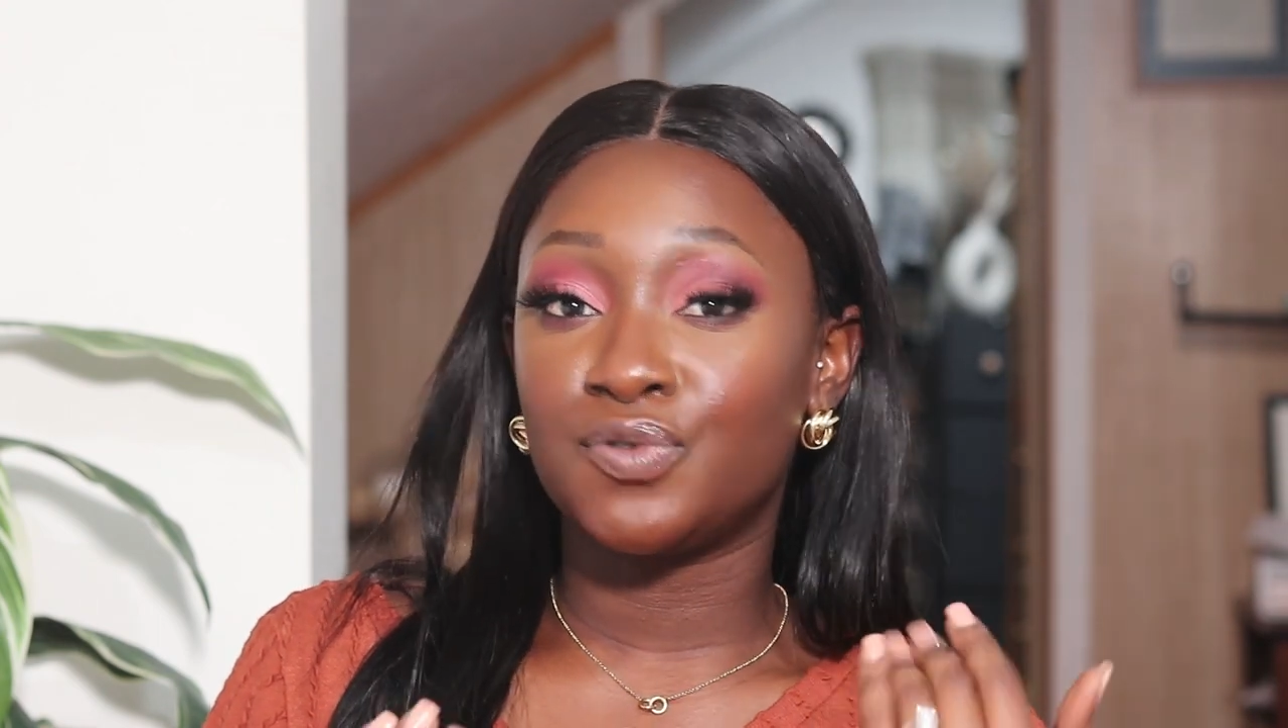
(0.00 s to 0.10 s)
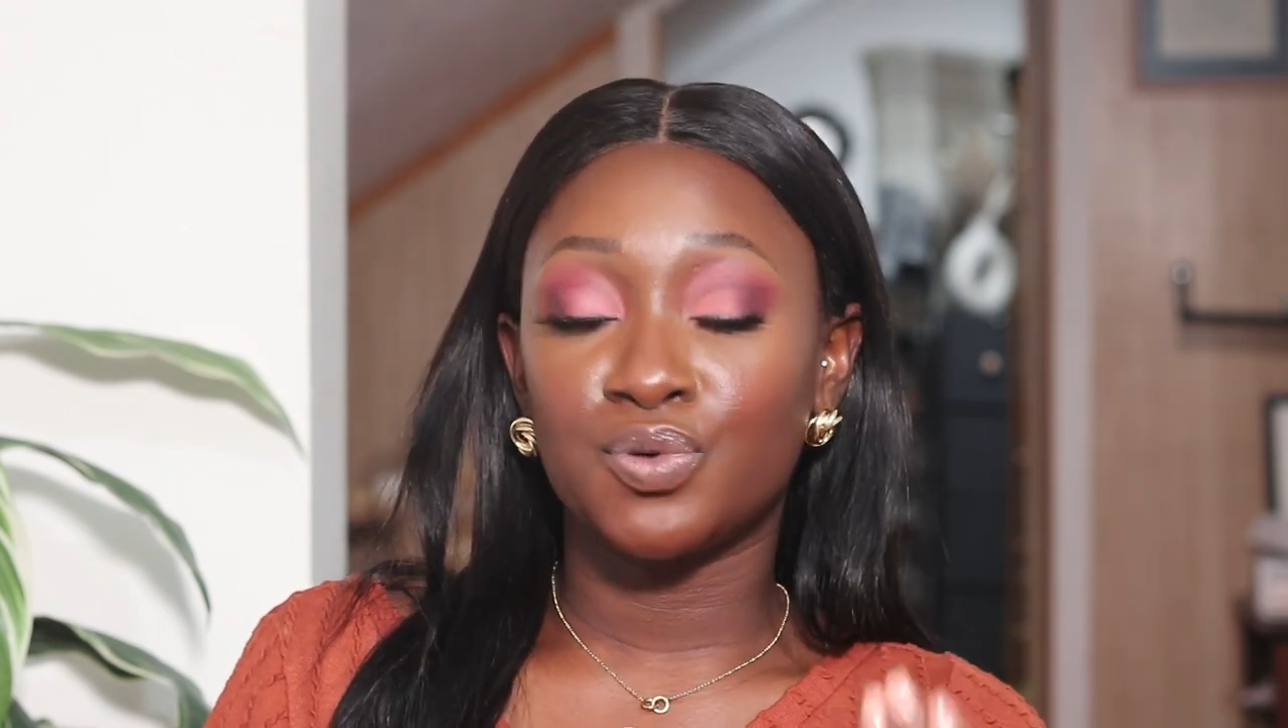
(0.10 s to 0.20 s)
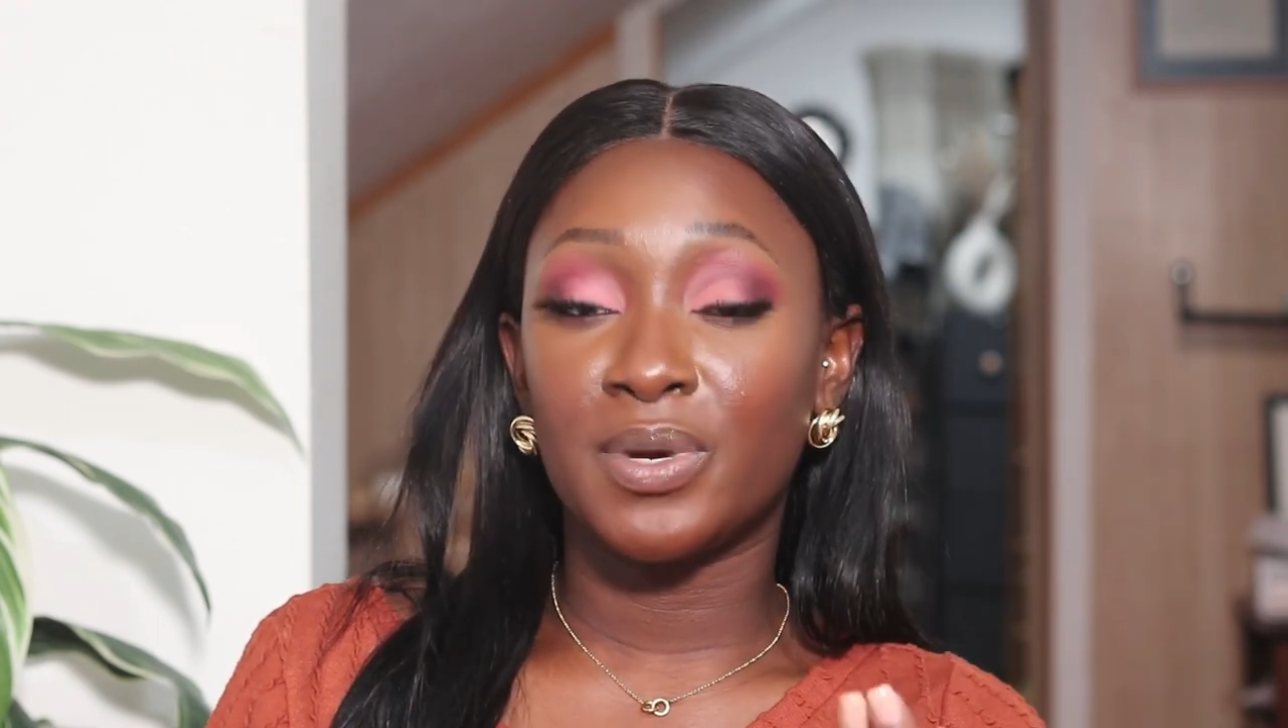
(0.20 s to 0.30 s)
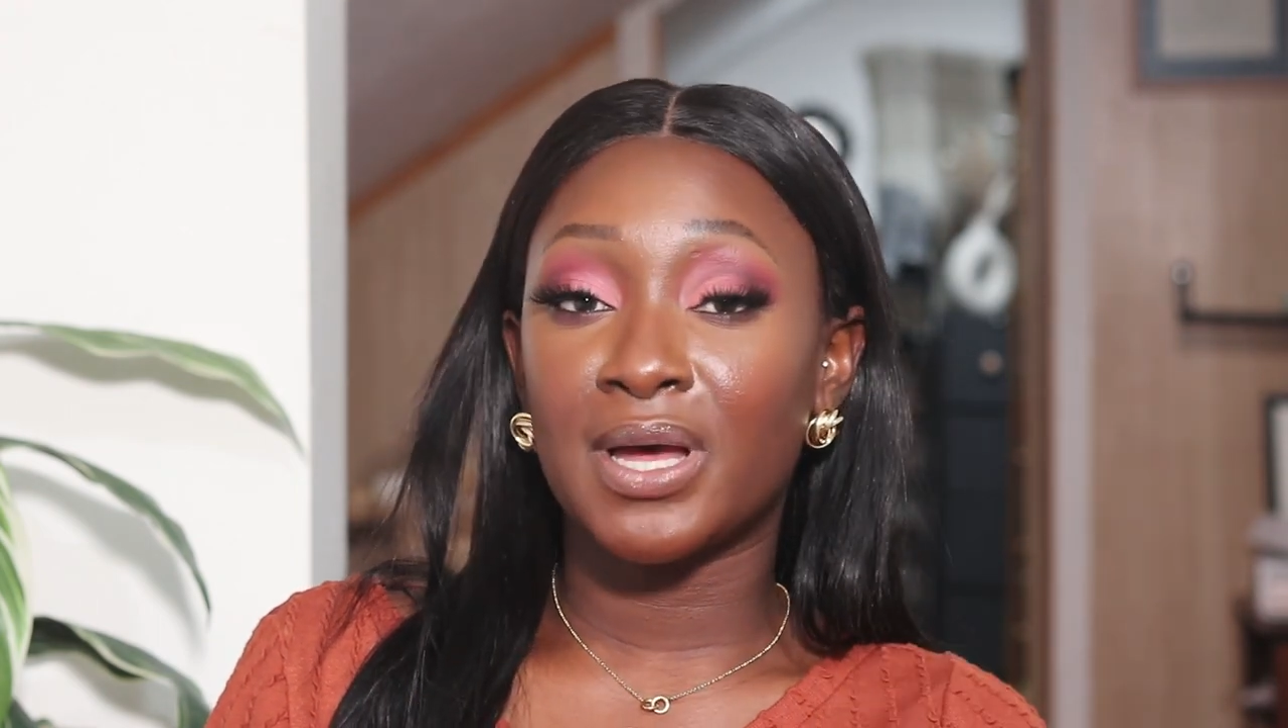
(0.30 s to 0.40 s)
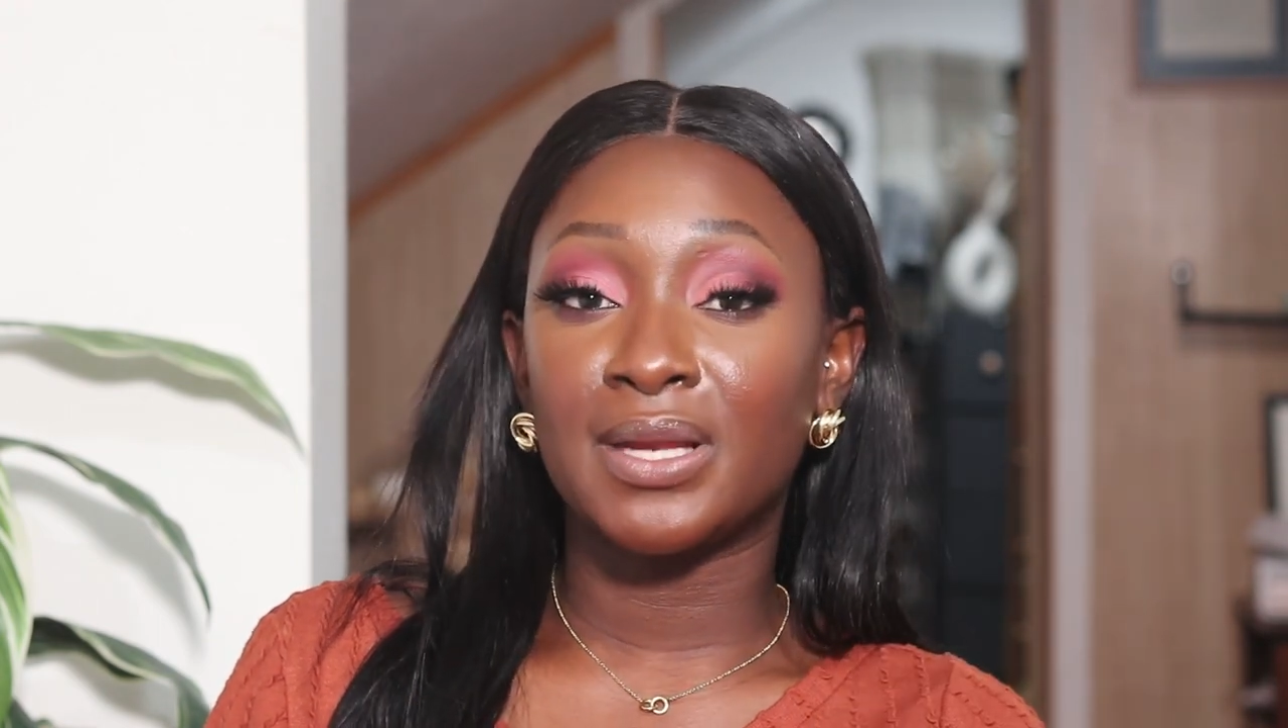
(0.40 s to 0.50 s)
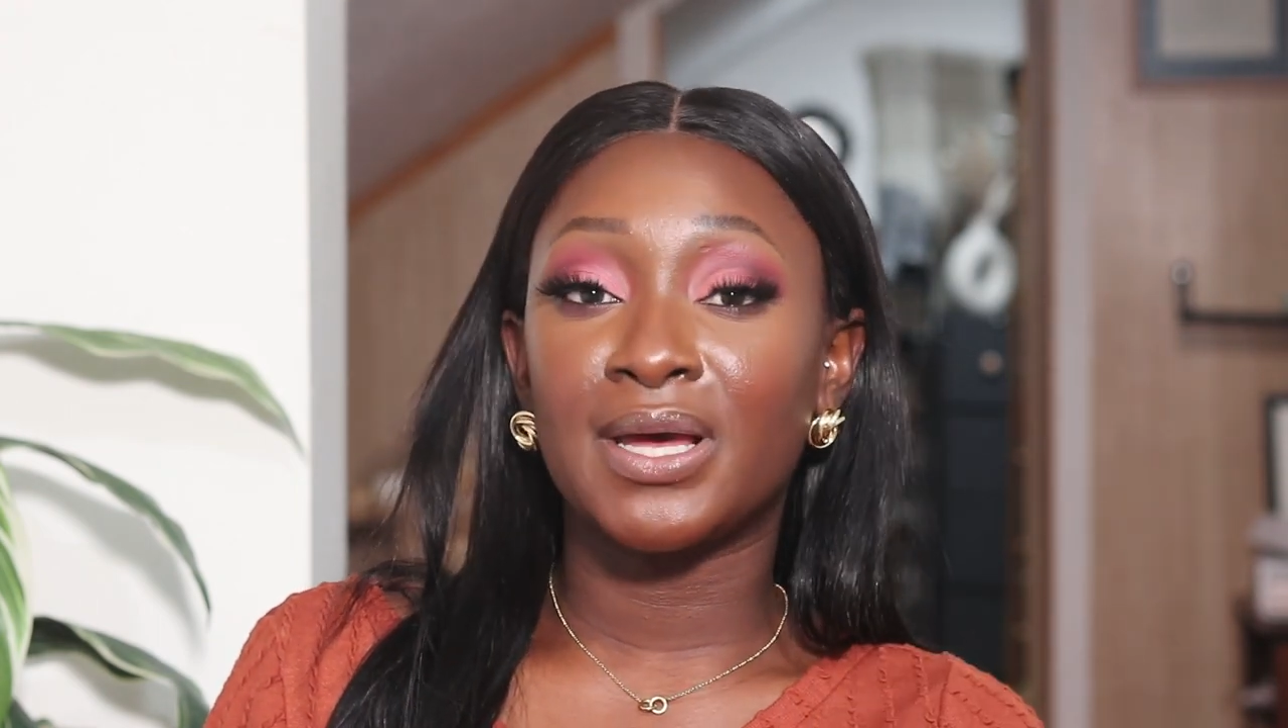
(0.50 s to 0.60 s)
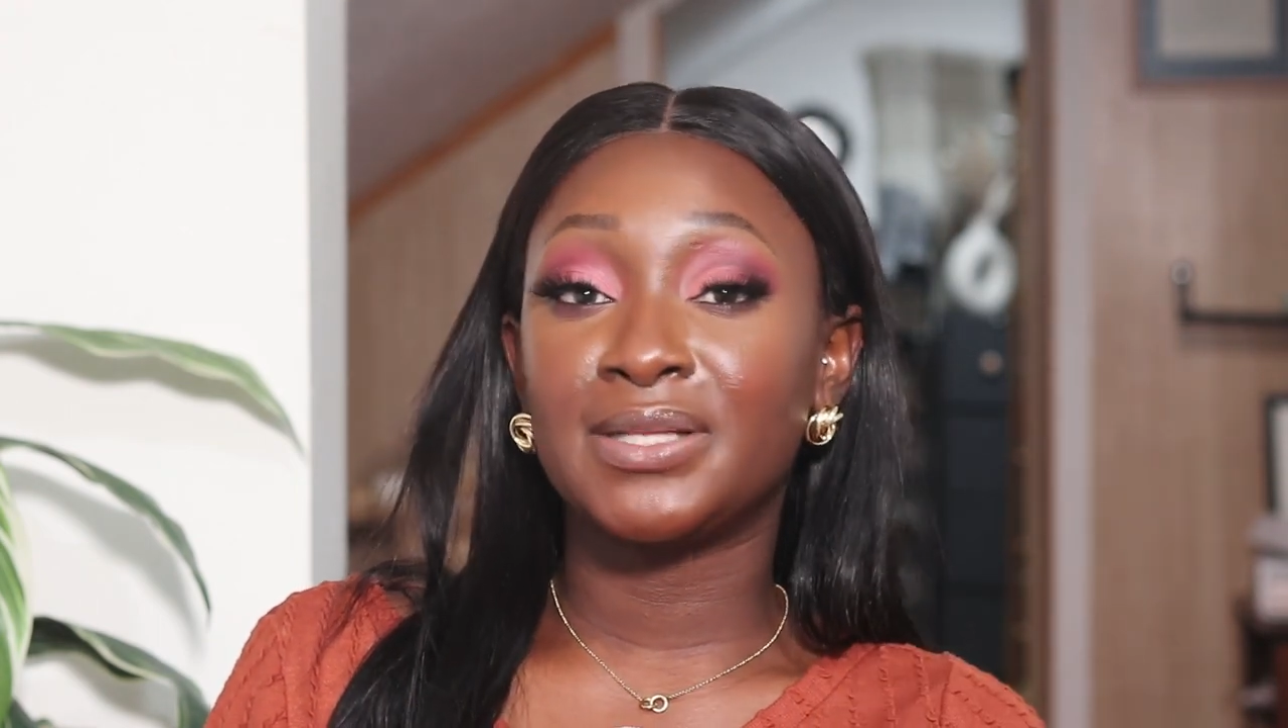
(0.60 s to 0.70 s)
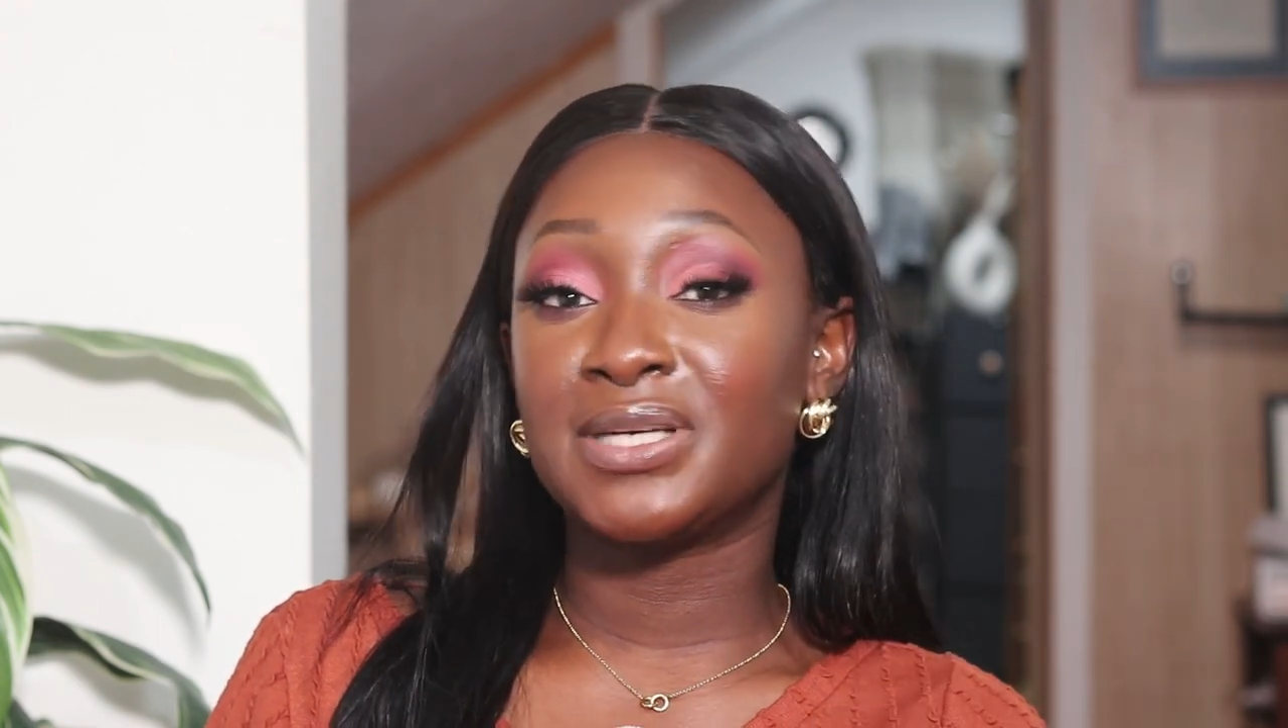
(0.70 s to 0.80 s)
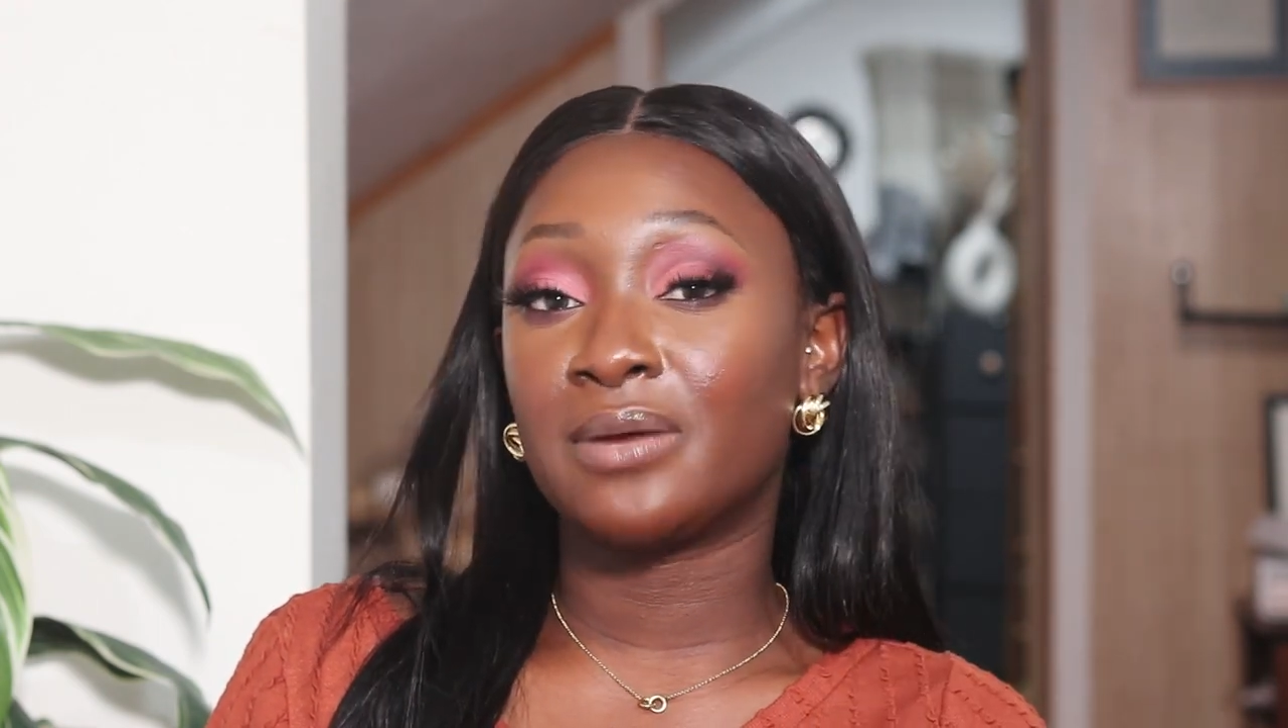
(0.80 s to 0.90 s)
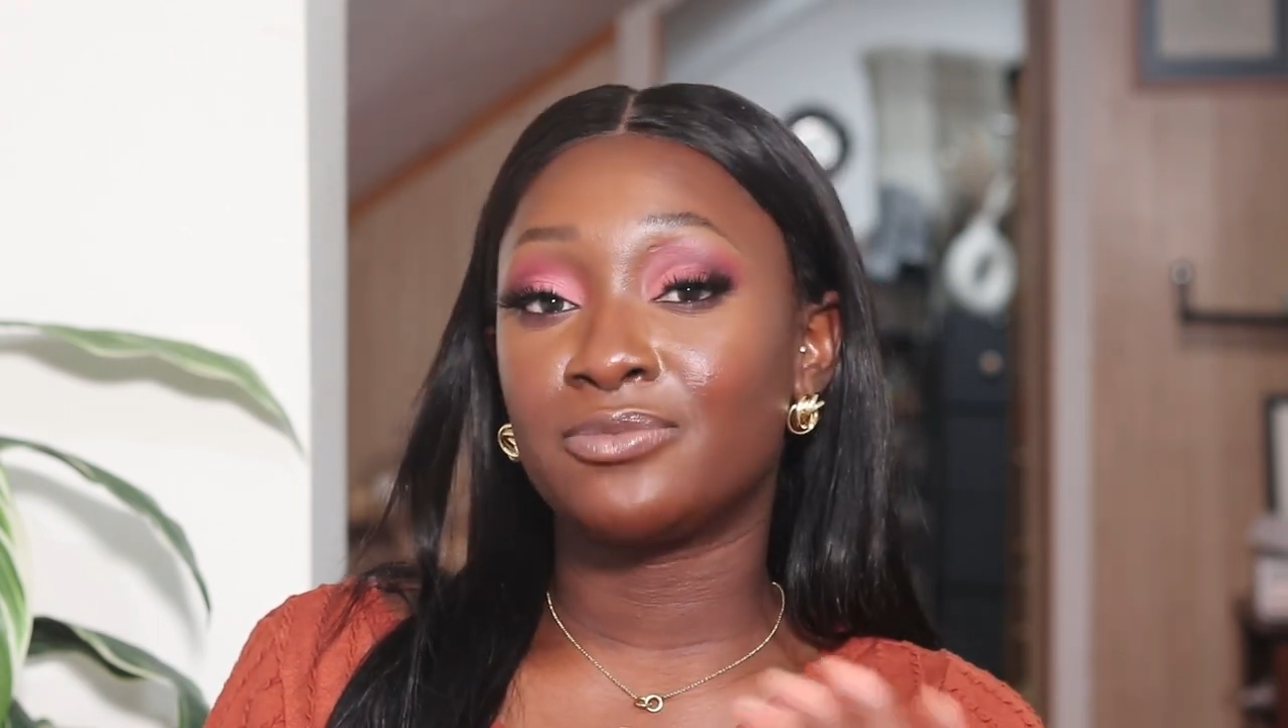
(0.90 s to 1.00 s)
doing our
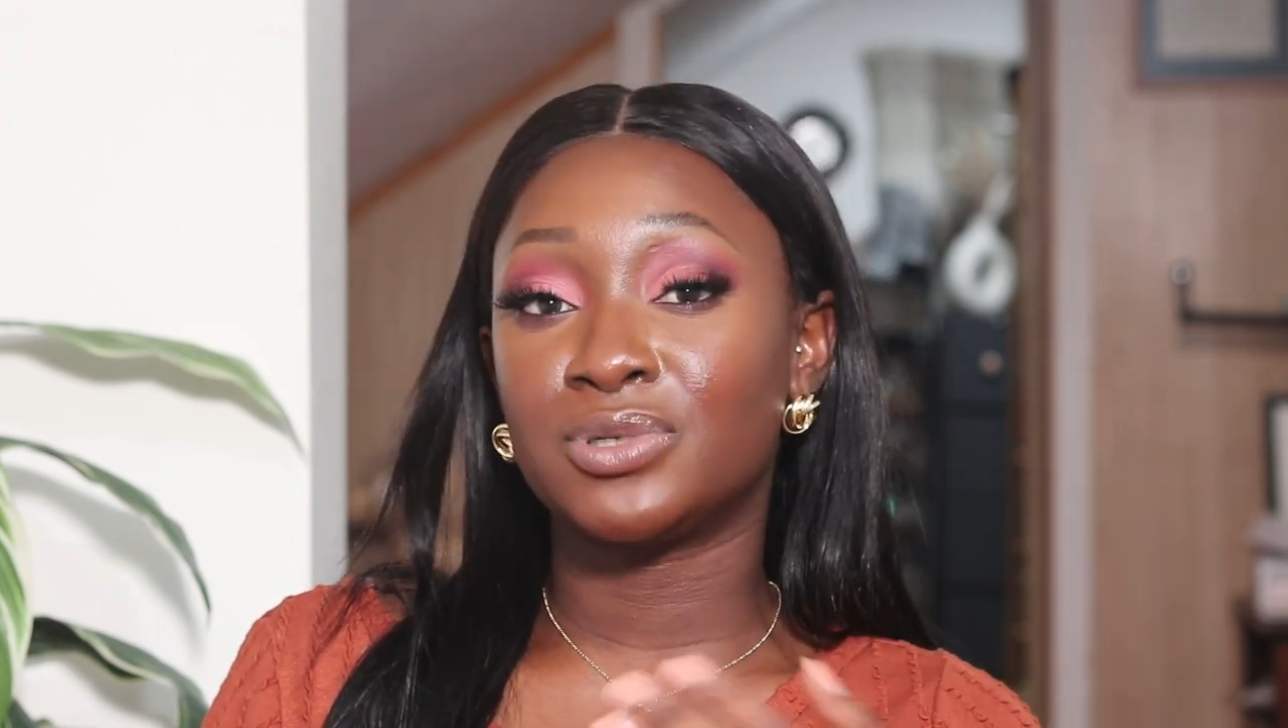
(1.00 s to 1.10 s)
nighttime